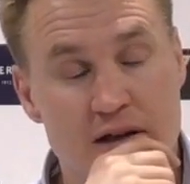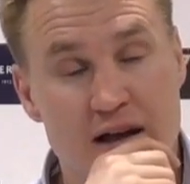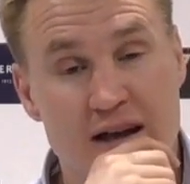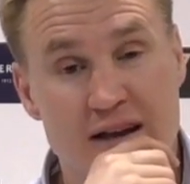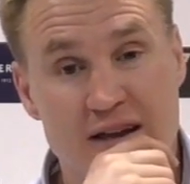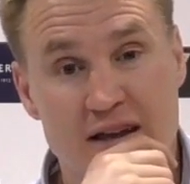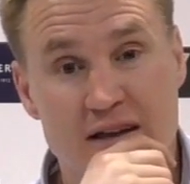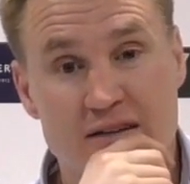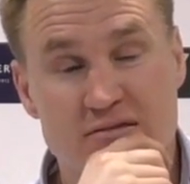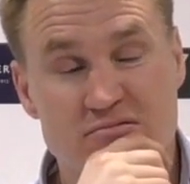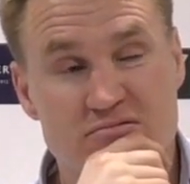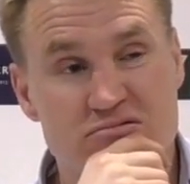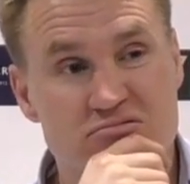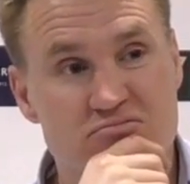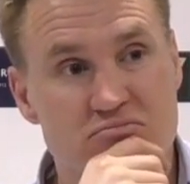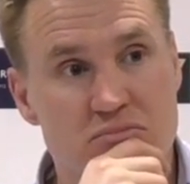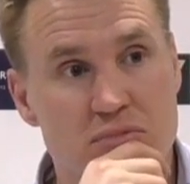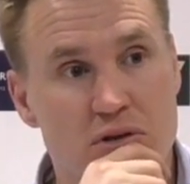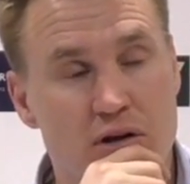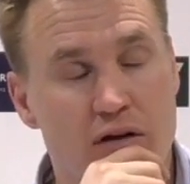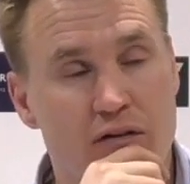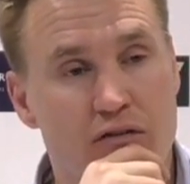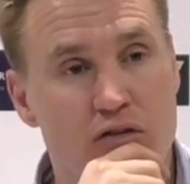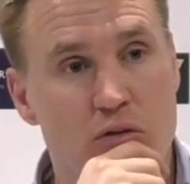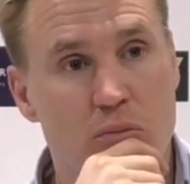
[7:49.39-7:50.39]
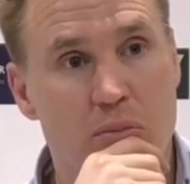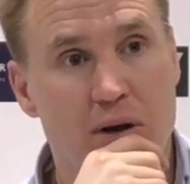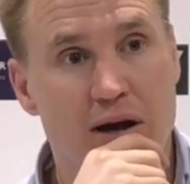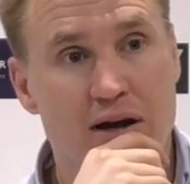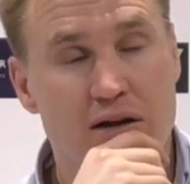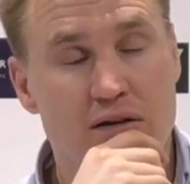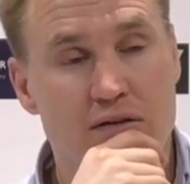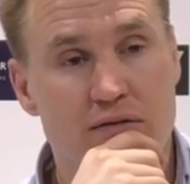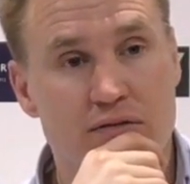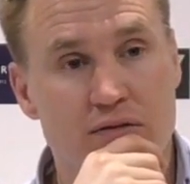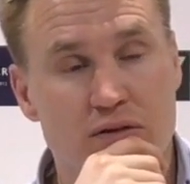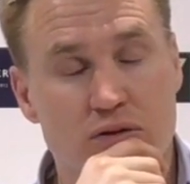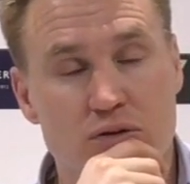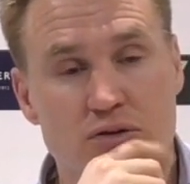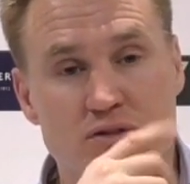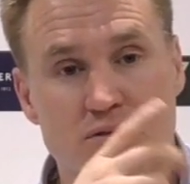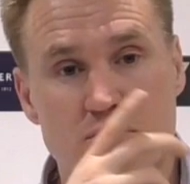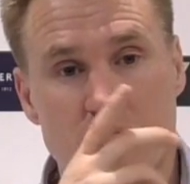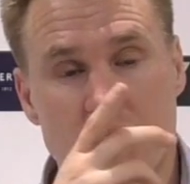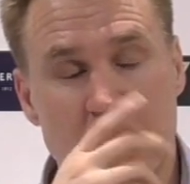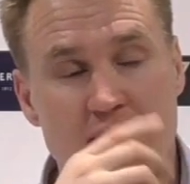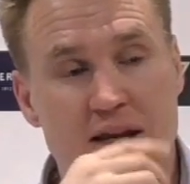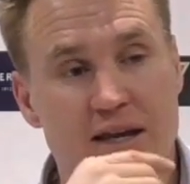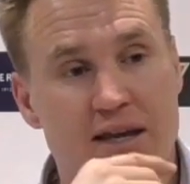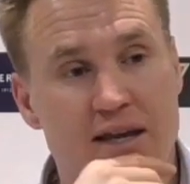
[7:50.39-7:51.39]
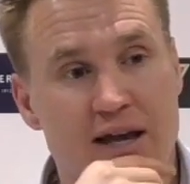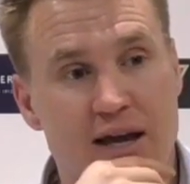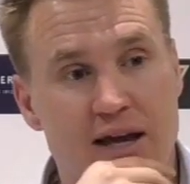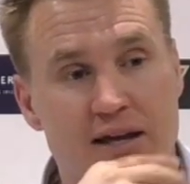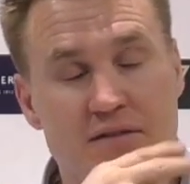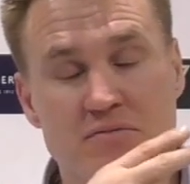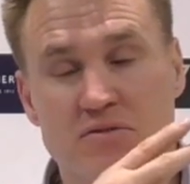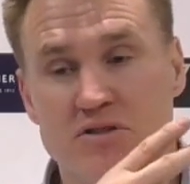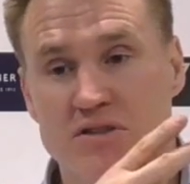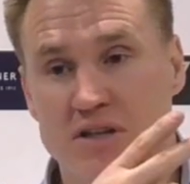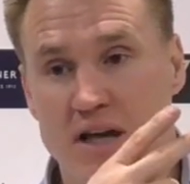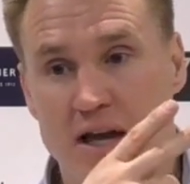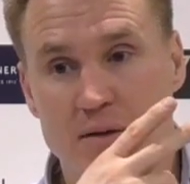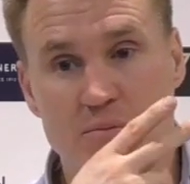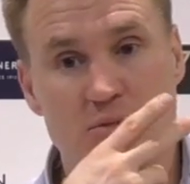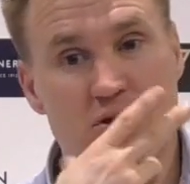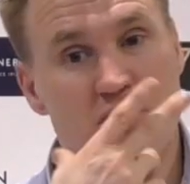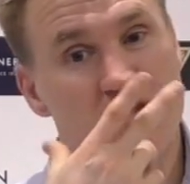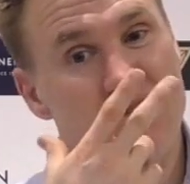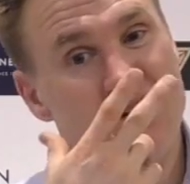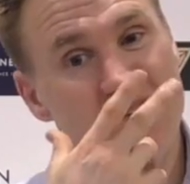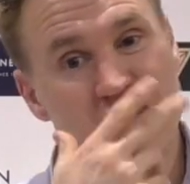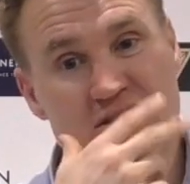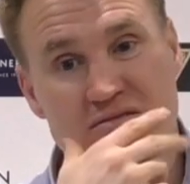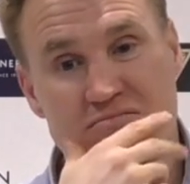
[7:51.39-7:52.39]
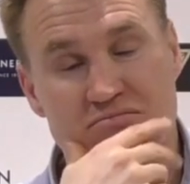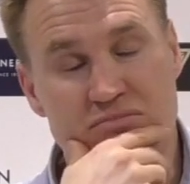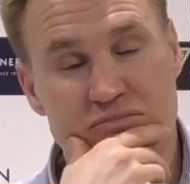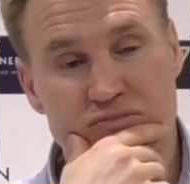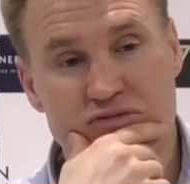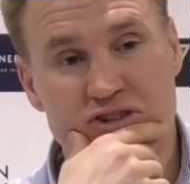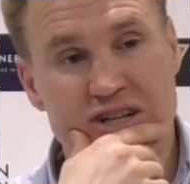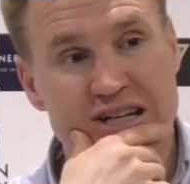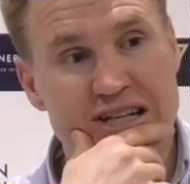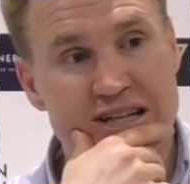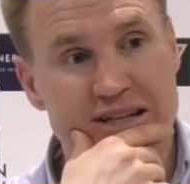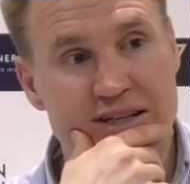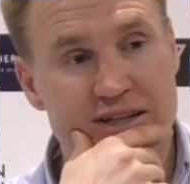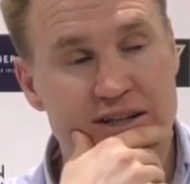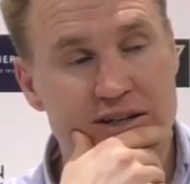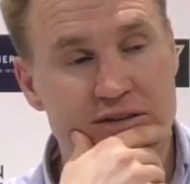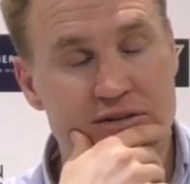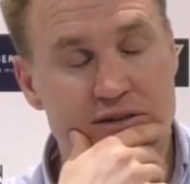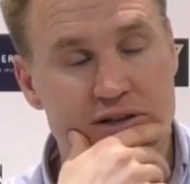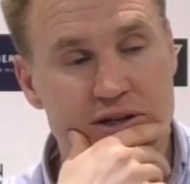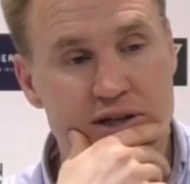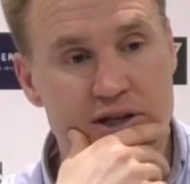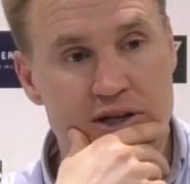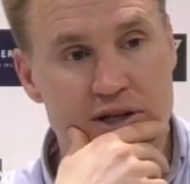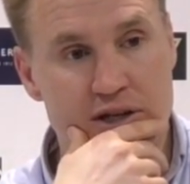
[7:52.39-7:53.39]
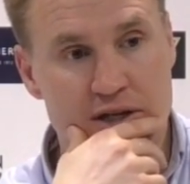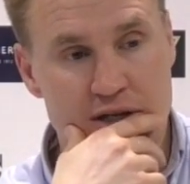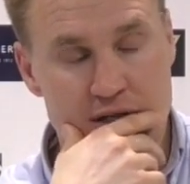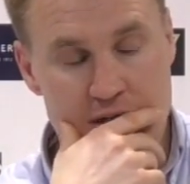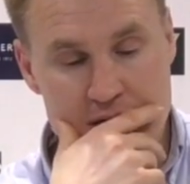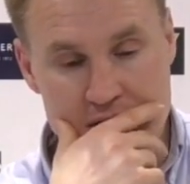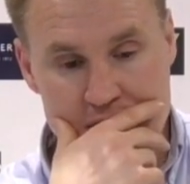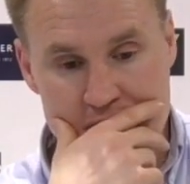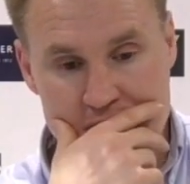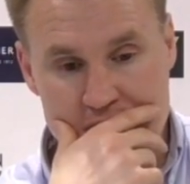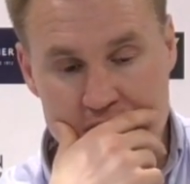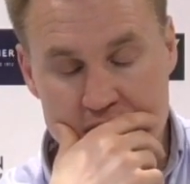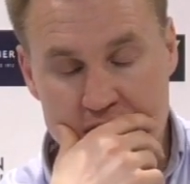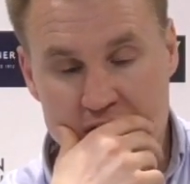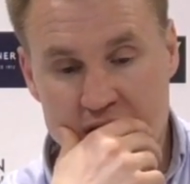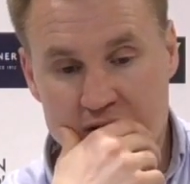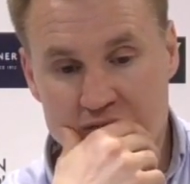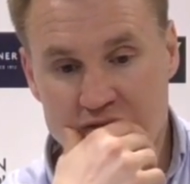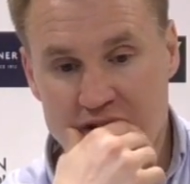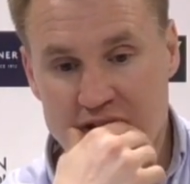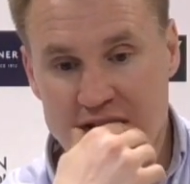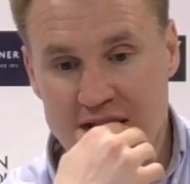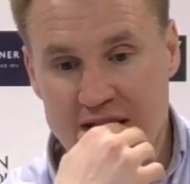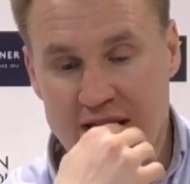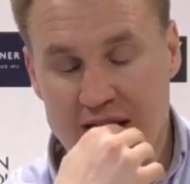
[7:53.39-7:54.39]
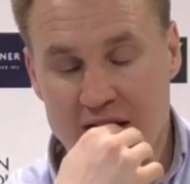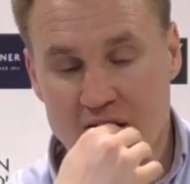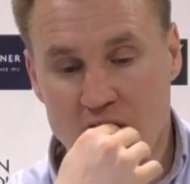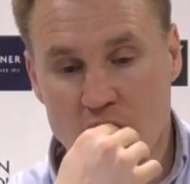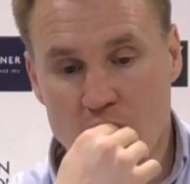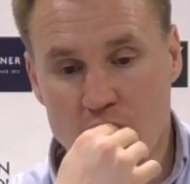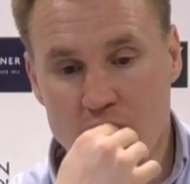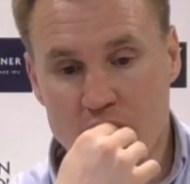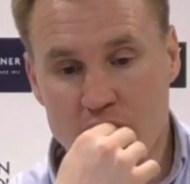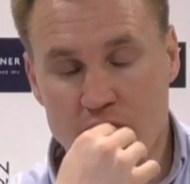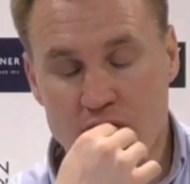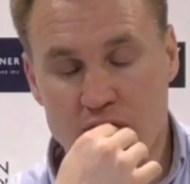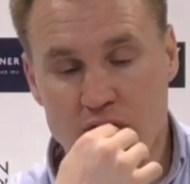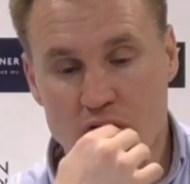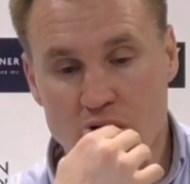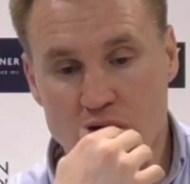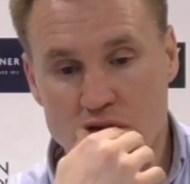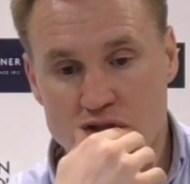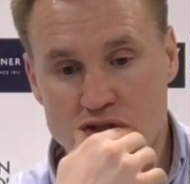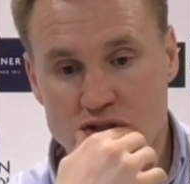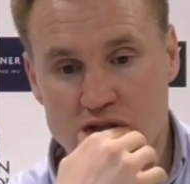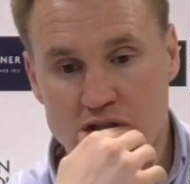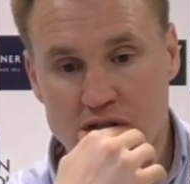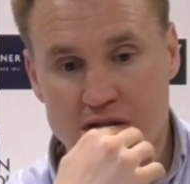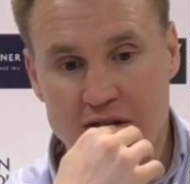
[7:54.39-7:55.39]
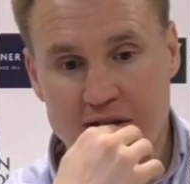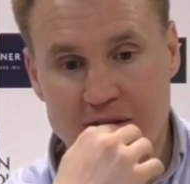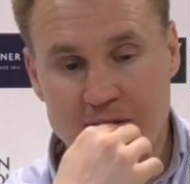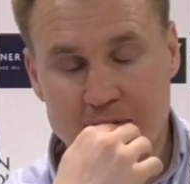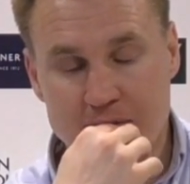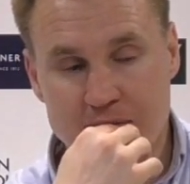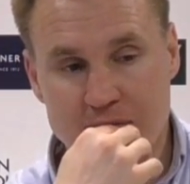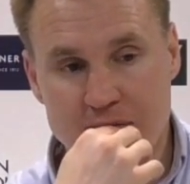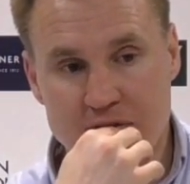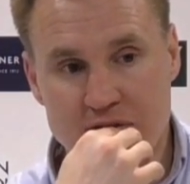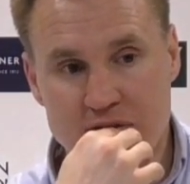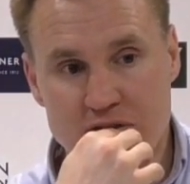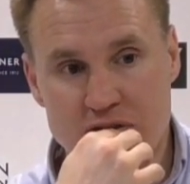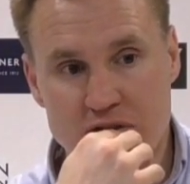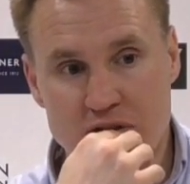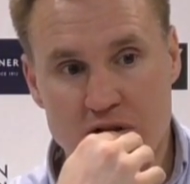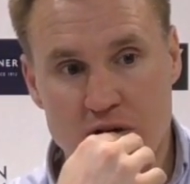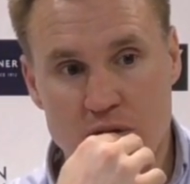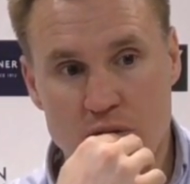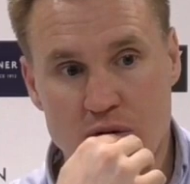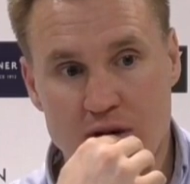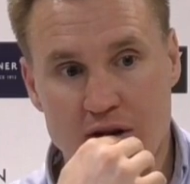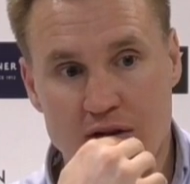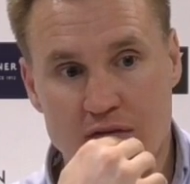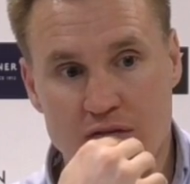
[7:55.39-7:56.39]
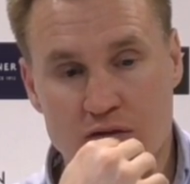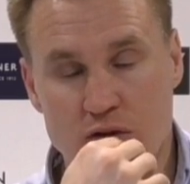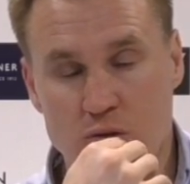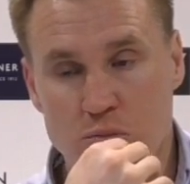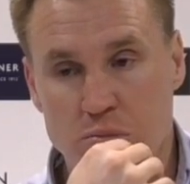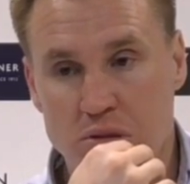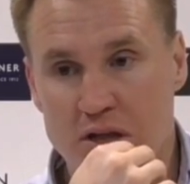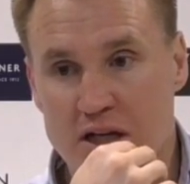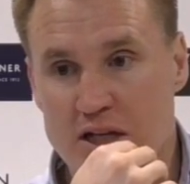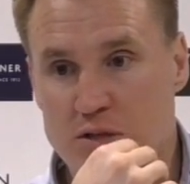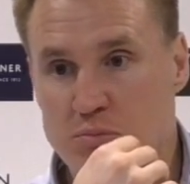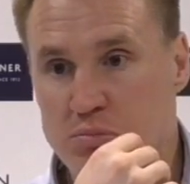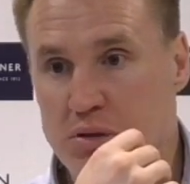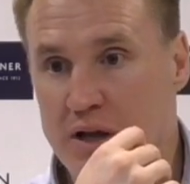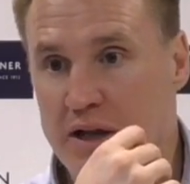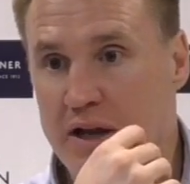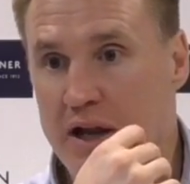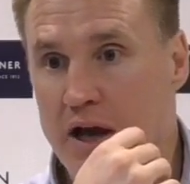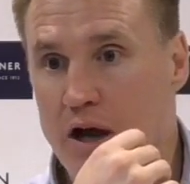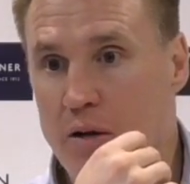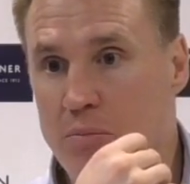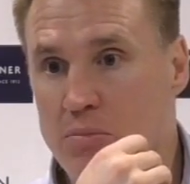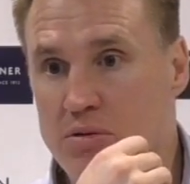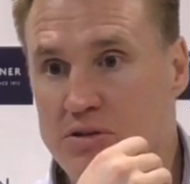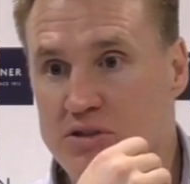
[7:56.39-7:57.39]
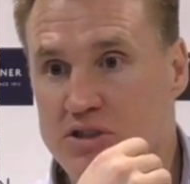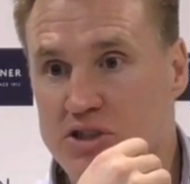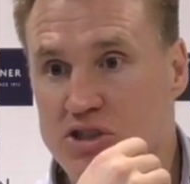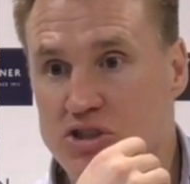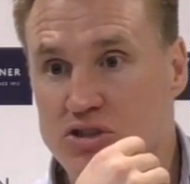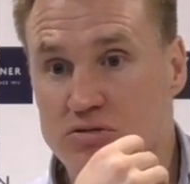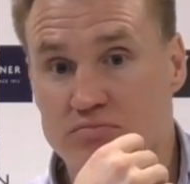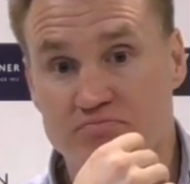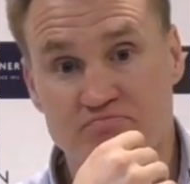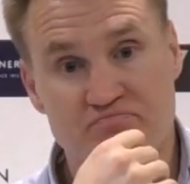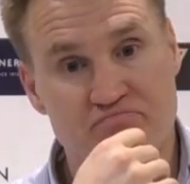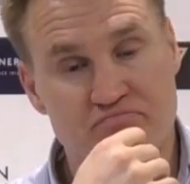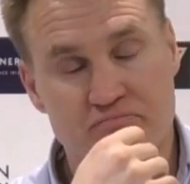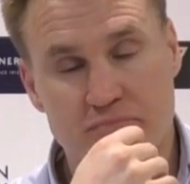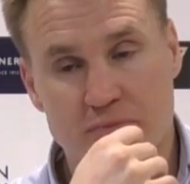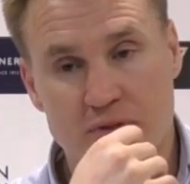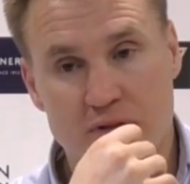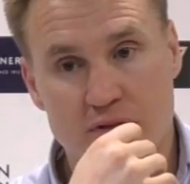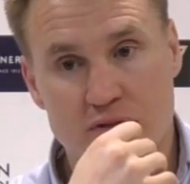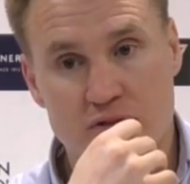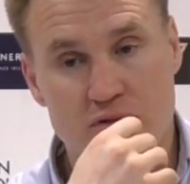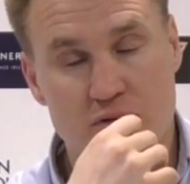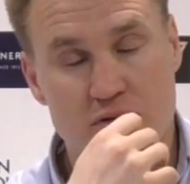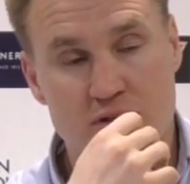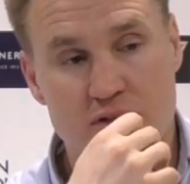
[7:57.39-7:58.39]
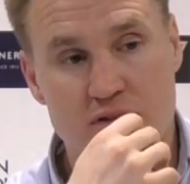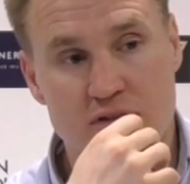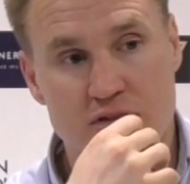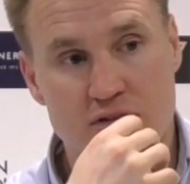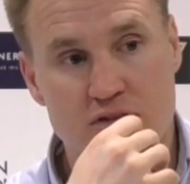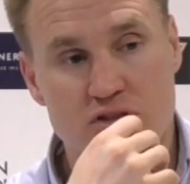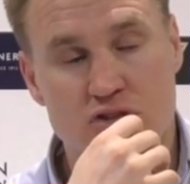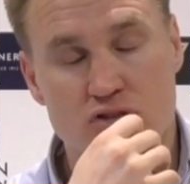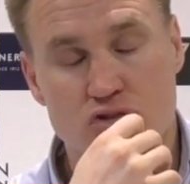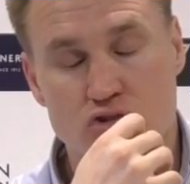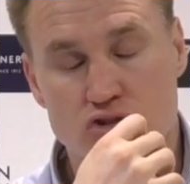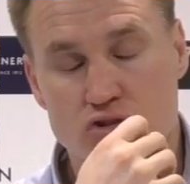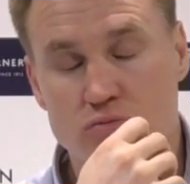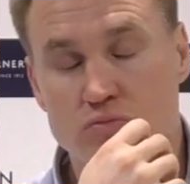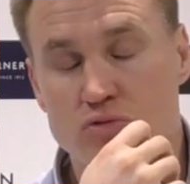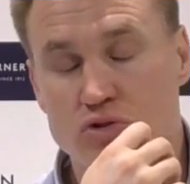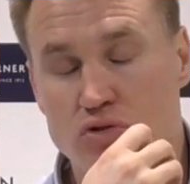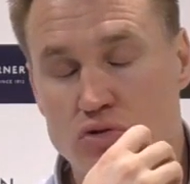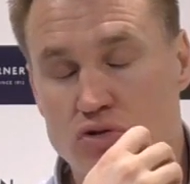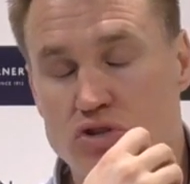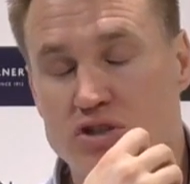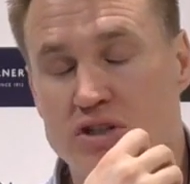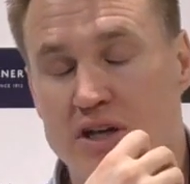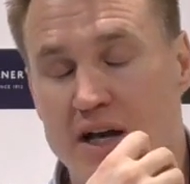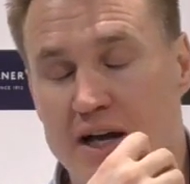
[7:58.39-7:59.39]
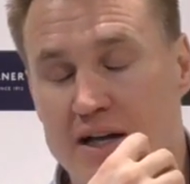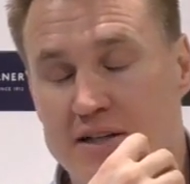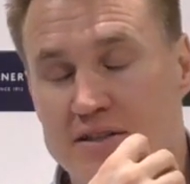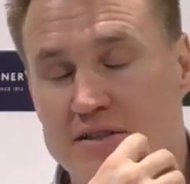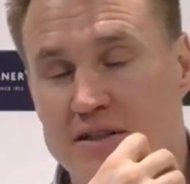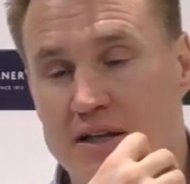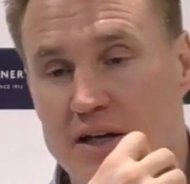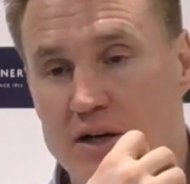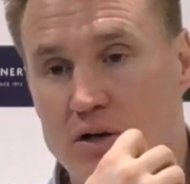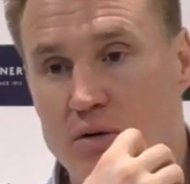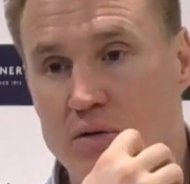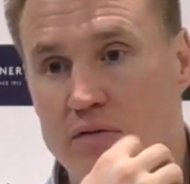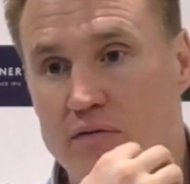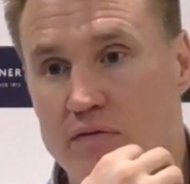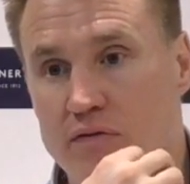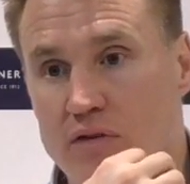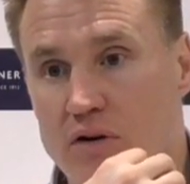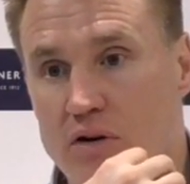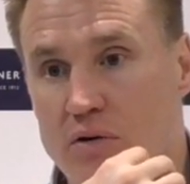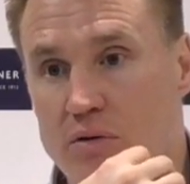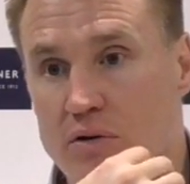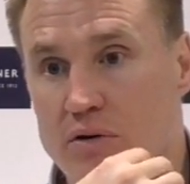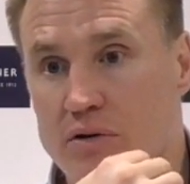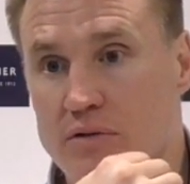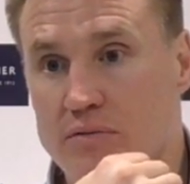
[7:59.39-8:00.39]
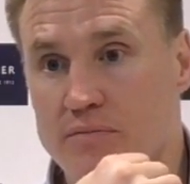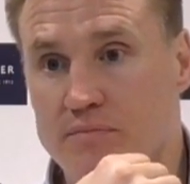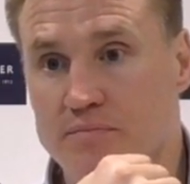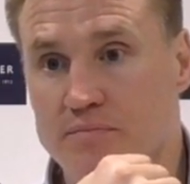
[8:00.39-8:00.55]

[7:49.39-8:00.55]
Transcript: Again, off the back of losing Ben Kane, Simon Griggs really didn't really get going, unfortunately. So we had a few players playing out of position. So there's some good signs there going forward.